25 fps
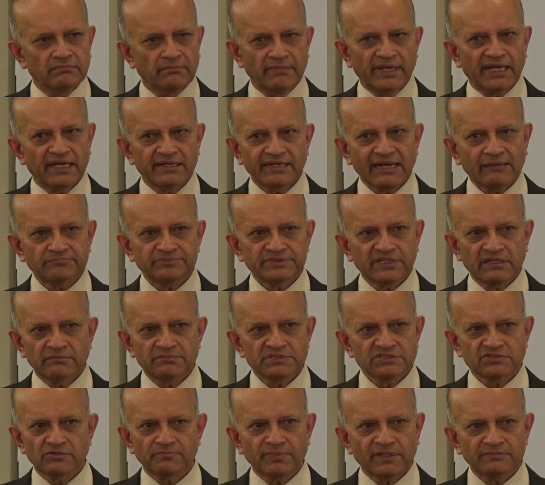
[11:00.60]
make it
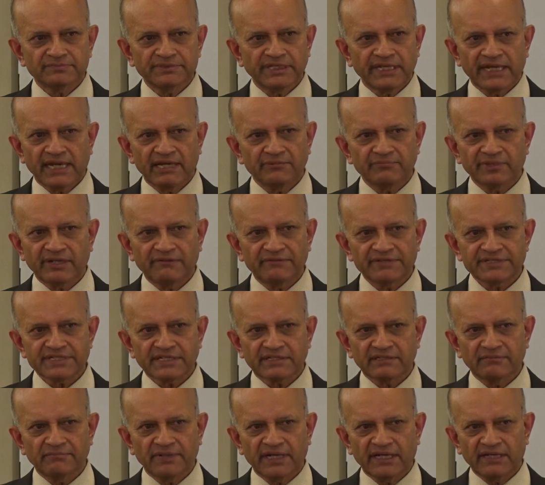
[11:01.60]
applicable to public and private
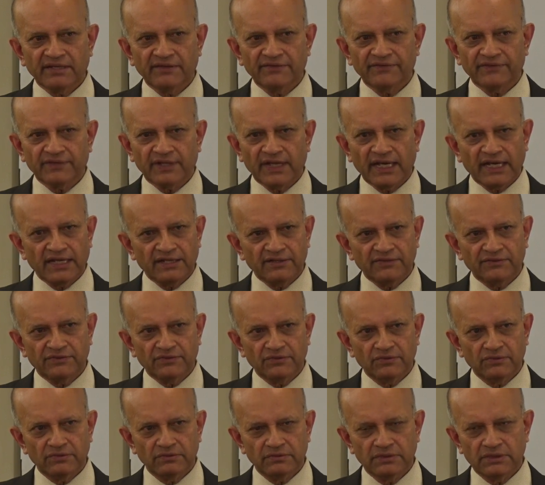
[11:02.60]
sector banks and
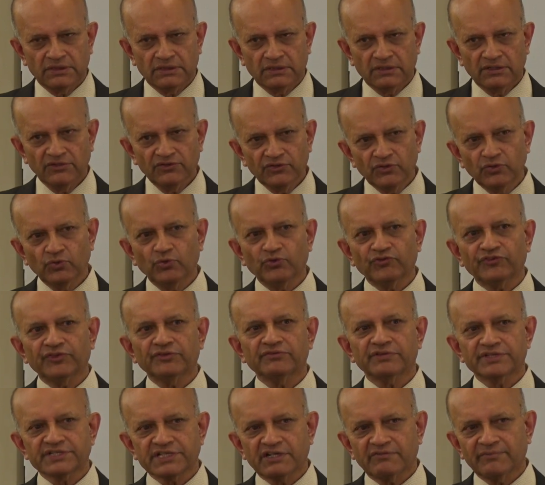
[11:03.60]
to use the
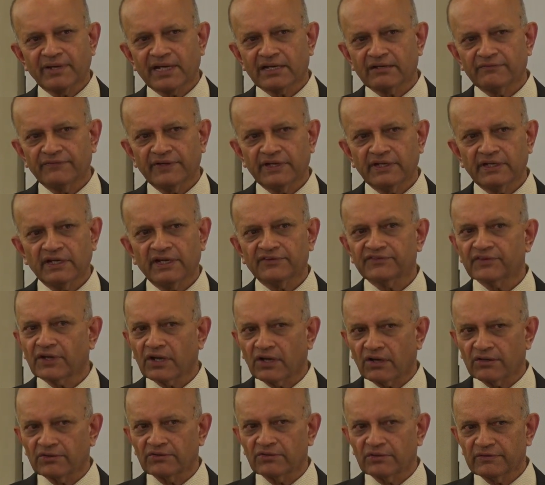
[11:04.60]
Reserve Bank of India as a
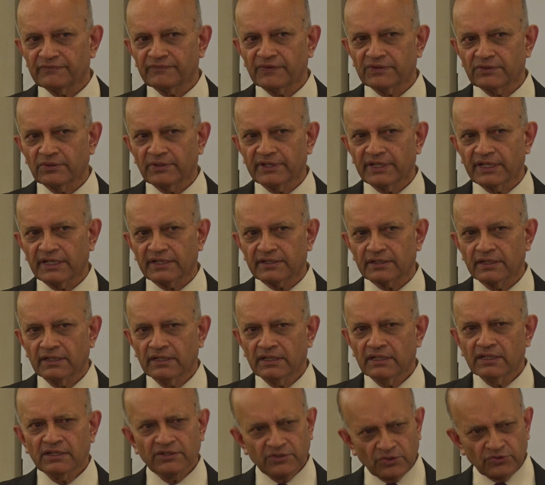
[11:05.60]
conduit for doing it.